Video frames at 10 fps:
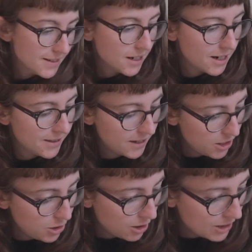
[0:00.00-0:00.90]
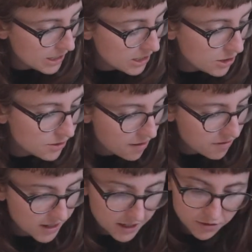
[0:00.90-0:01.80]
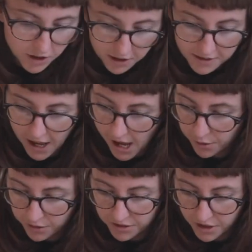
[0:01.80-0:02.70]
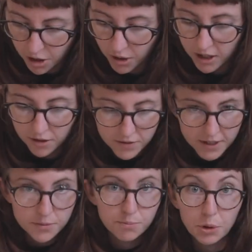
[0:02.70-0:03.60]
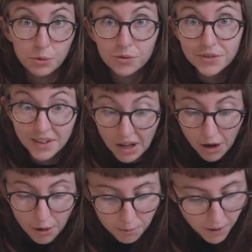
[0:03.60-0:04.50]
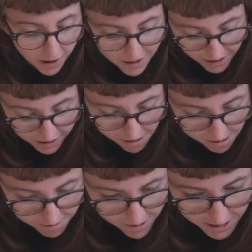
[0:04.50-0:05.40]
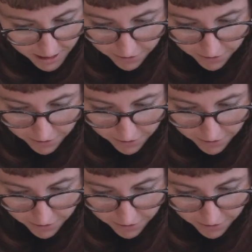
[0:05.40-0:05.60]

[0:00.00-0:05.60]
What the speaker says: decide that you don't need to use everything you've cut out. So I love these boots, but I can't really